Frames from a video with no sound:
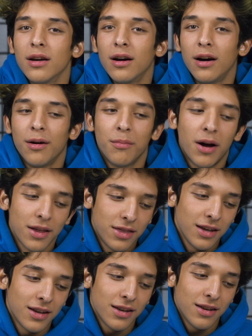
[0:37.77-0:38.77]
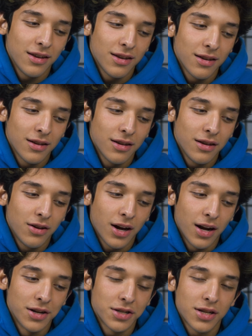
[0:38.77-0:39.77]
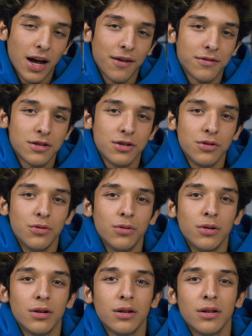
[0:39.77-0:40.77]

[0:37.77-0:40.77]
I think you kind of just have to